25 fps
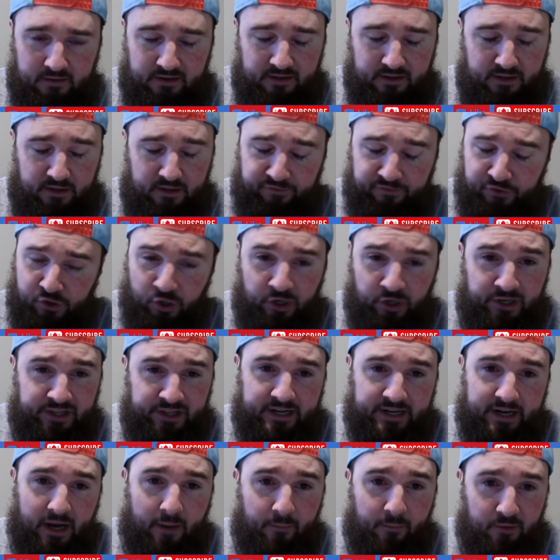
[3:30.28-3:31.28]
if you look at the
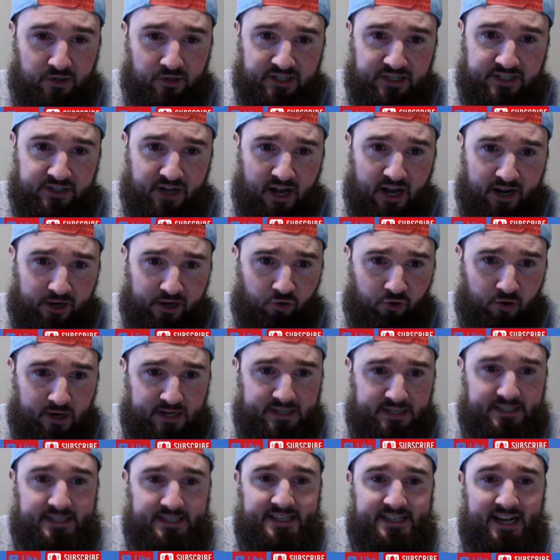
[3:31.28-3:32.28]
numbers, it's kind of
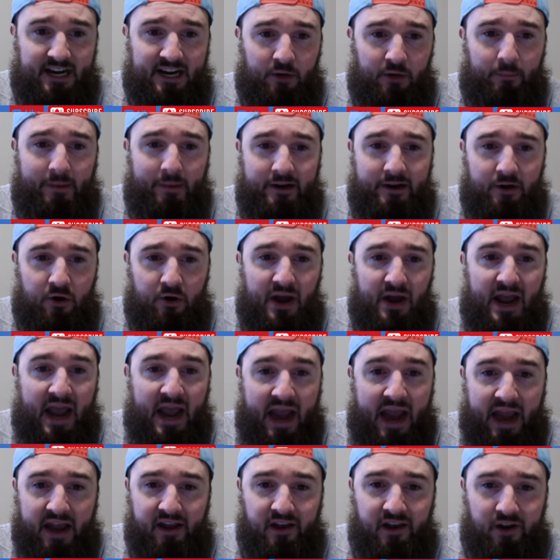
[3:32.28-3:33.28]
crazy. Sacramento
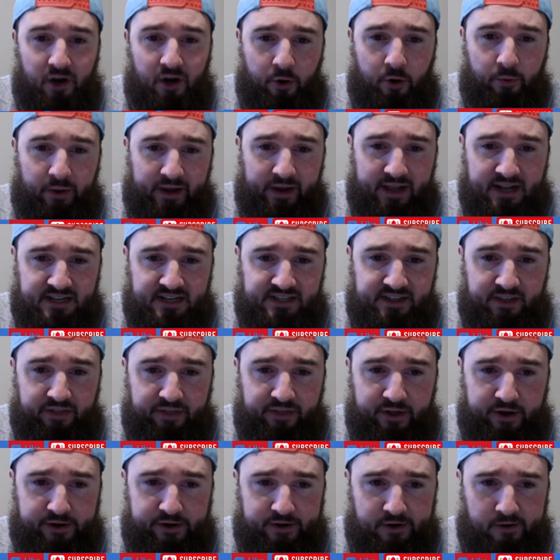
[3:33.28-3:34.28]
8-0 against the
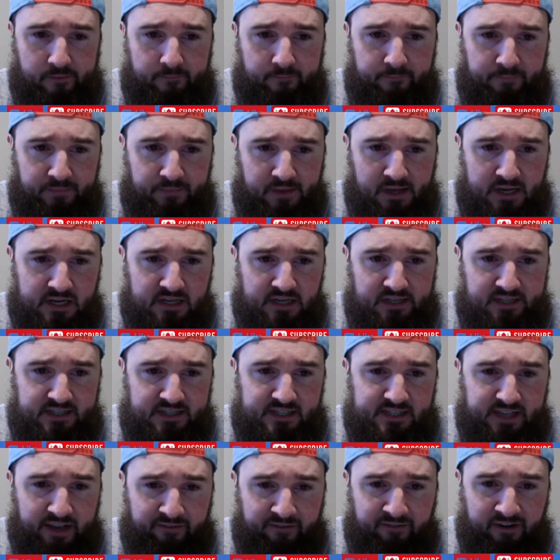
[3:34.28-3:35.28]
Thunder,
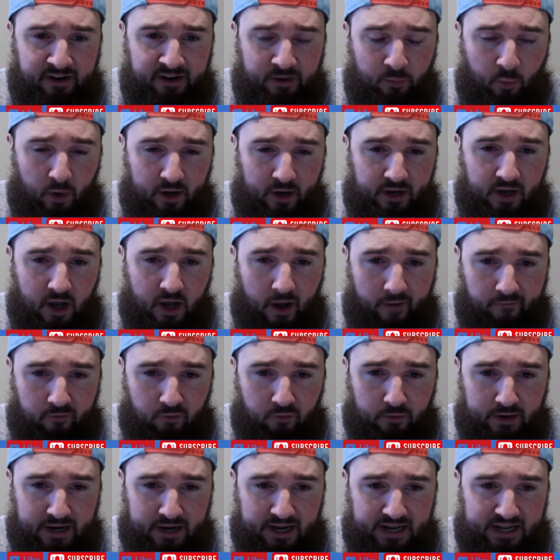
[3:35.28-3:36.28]
7-1
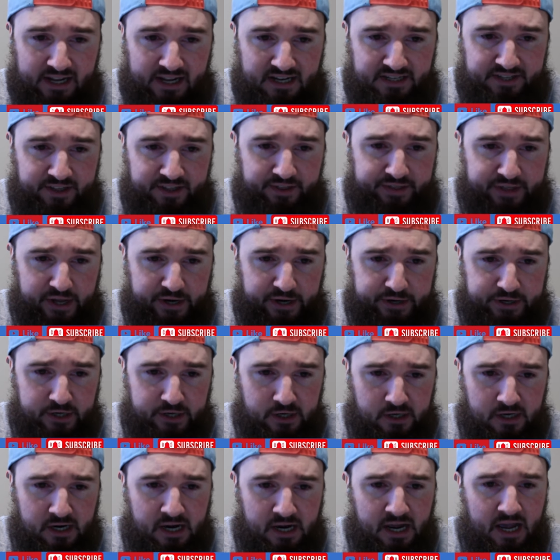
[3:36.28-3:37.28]
covering against the
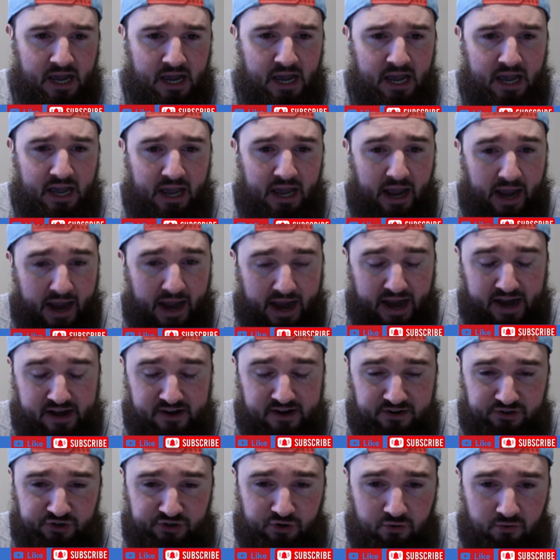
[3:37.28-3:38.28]
Thunder,
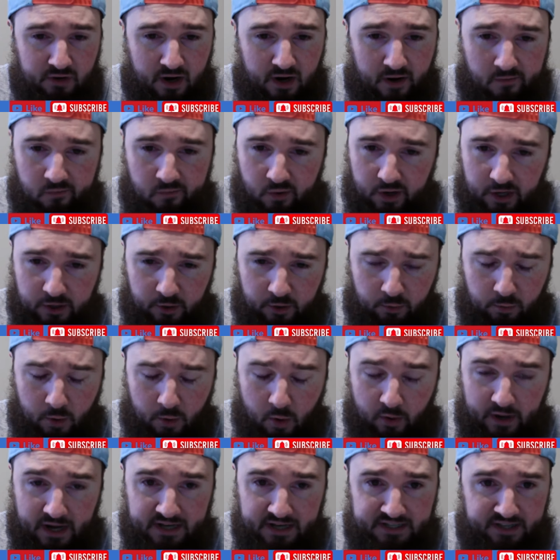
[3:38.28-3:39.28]
8-2 covering on the road
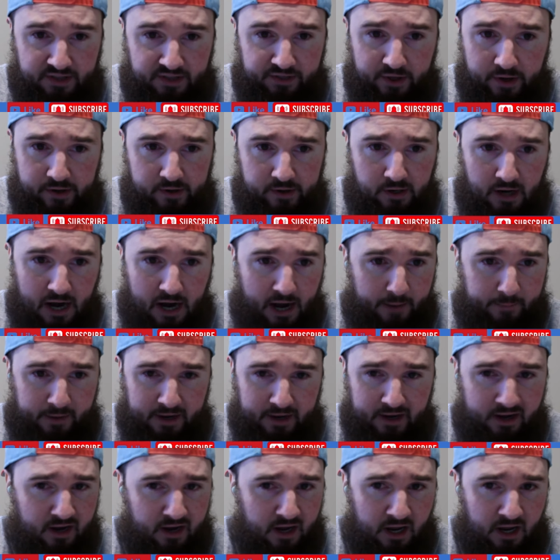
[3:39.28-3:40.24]
against the Thunder. I mean,